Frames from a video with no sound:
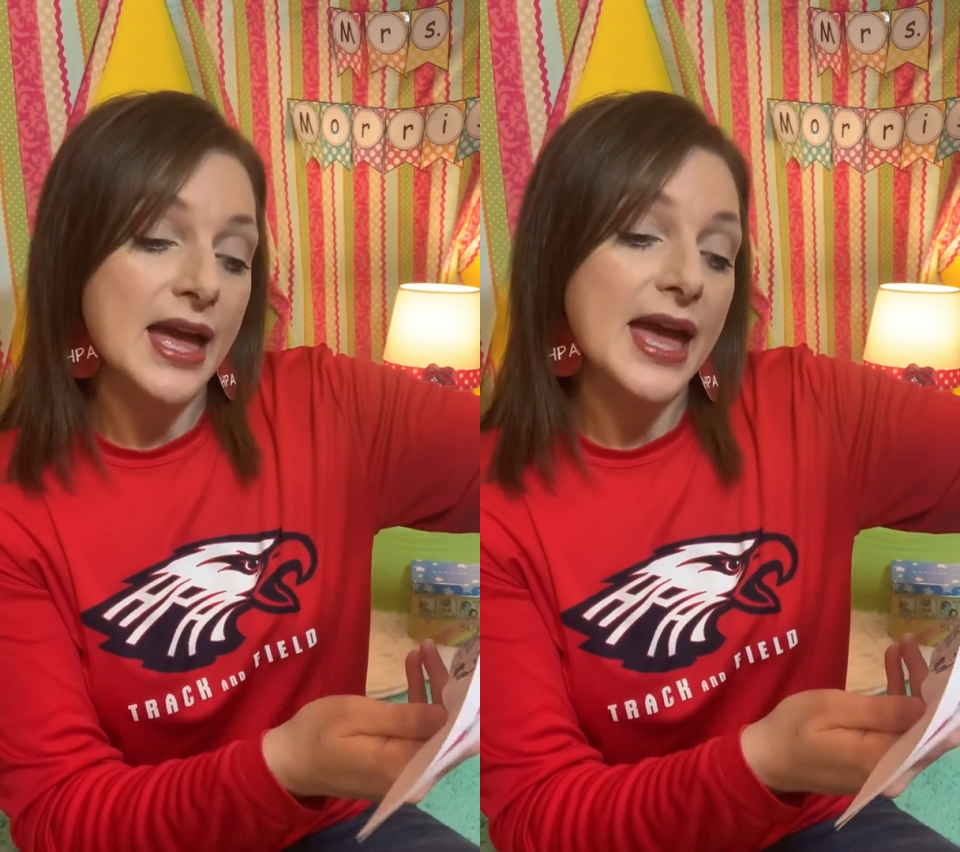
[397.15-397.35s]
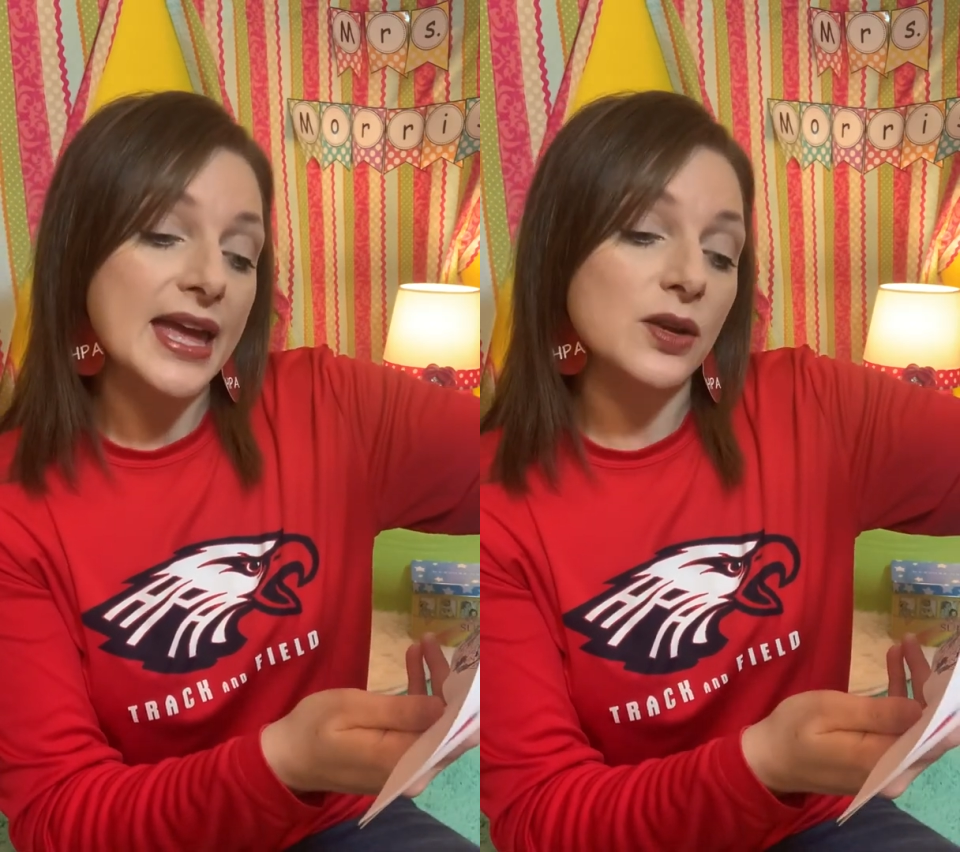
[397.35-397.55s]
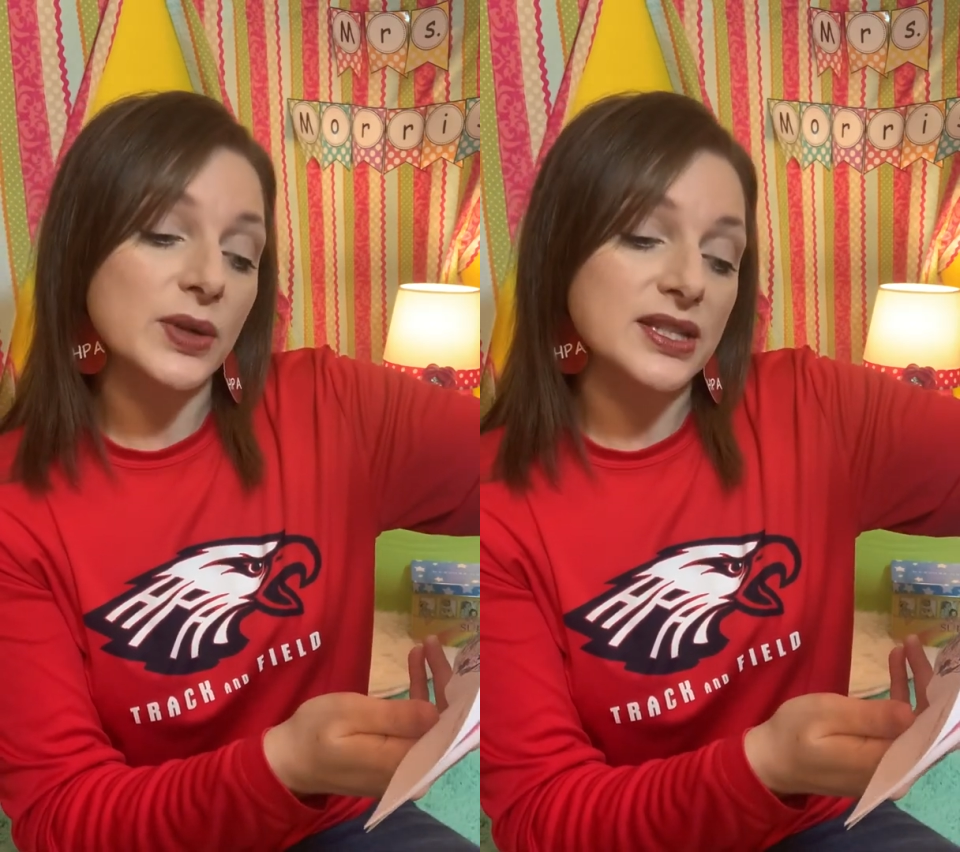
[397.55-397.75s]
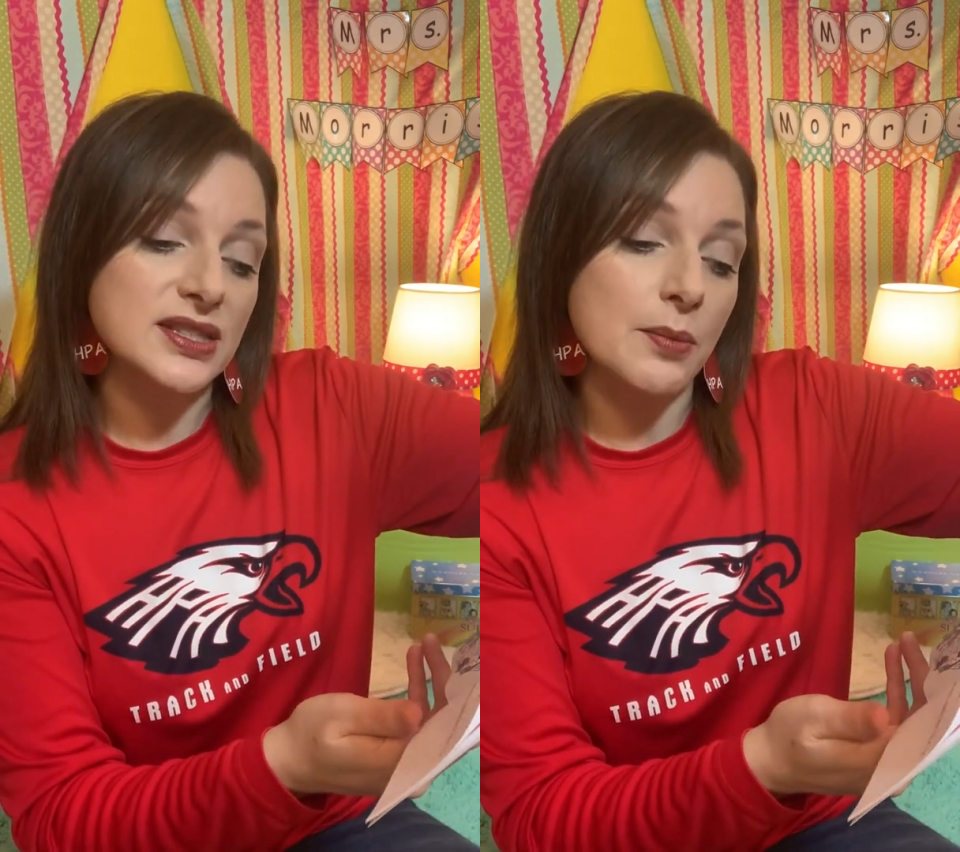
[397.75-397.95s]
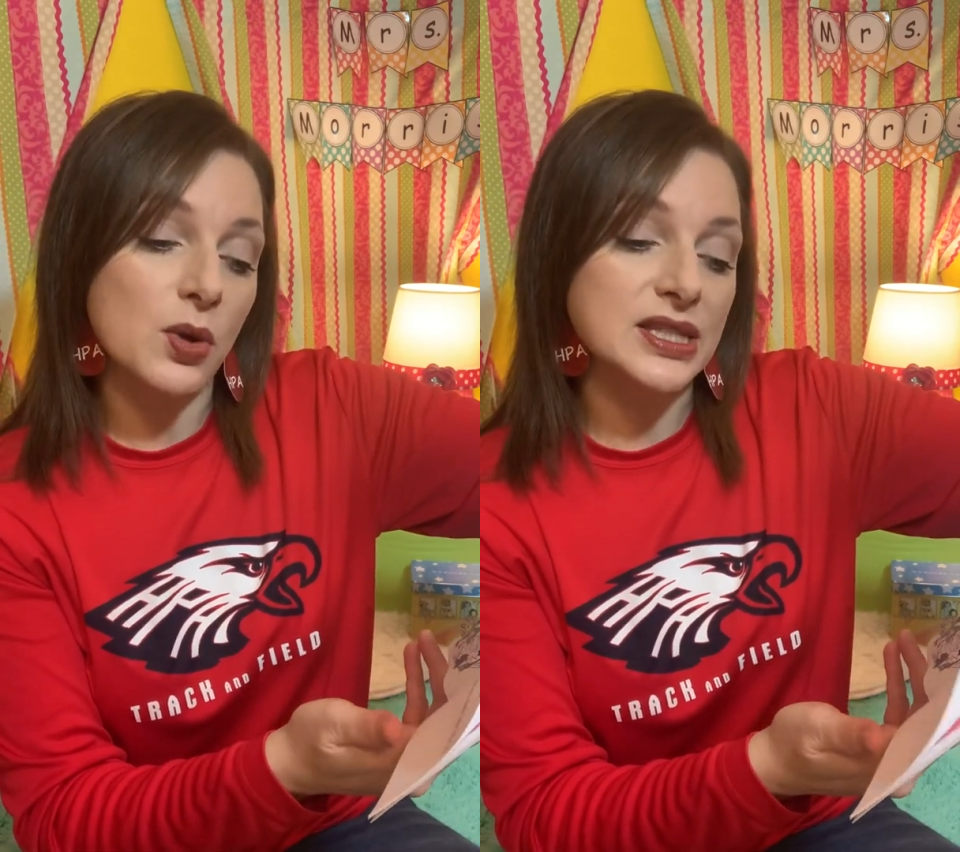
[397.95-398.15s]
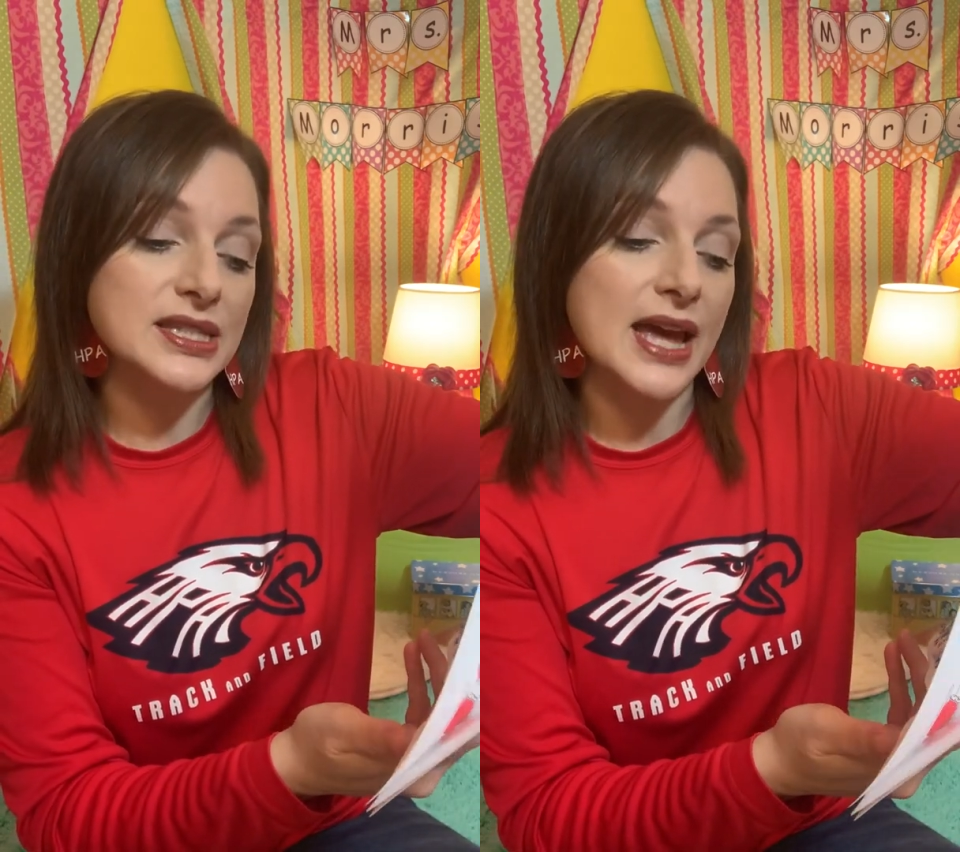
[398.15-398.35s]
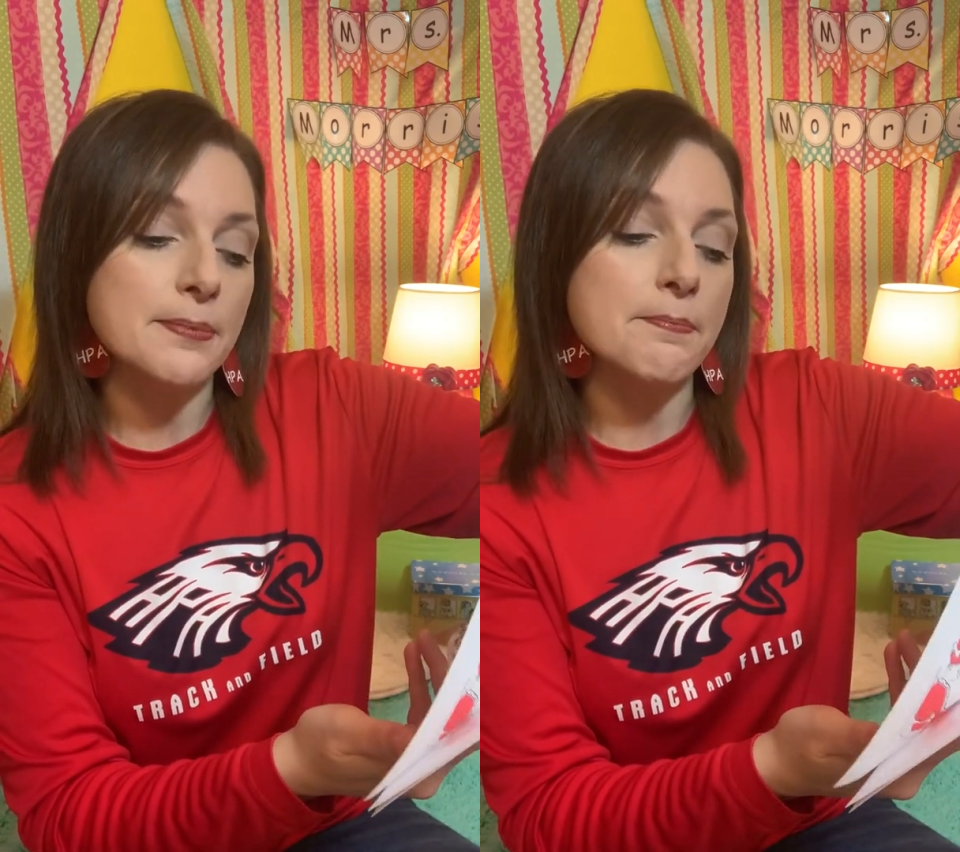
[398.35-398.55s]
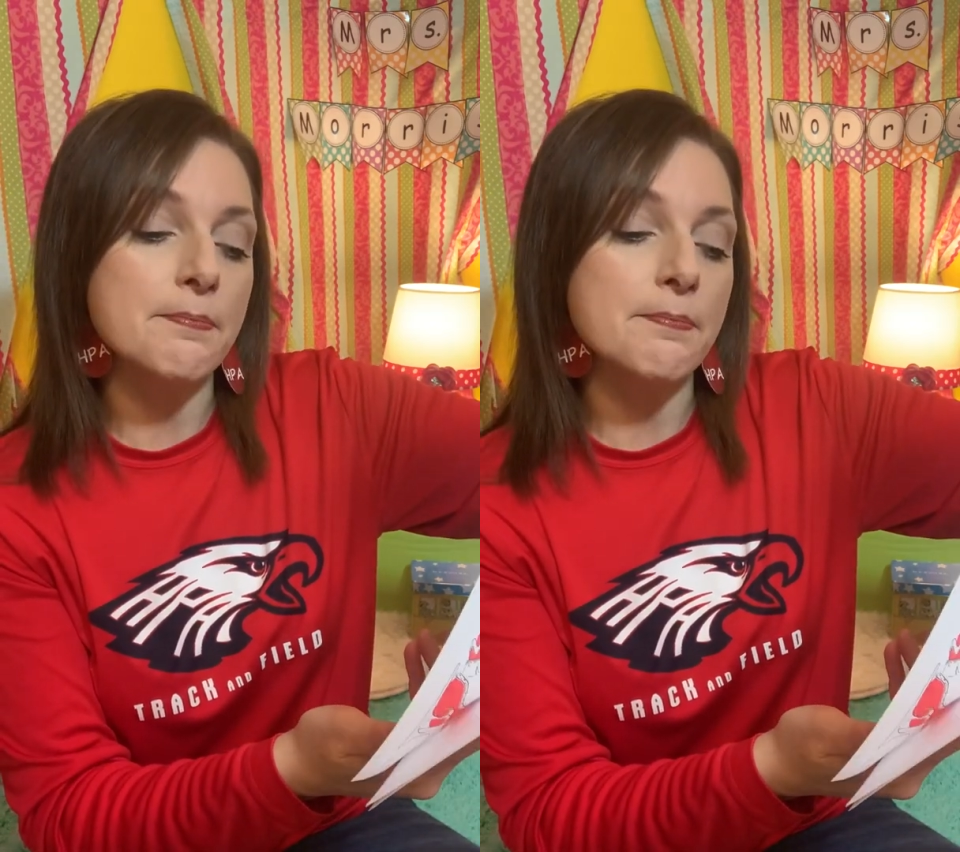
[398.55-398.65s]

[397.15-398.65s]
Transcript: And when someone said,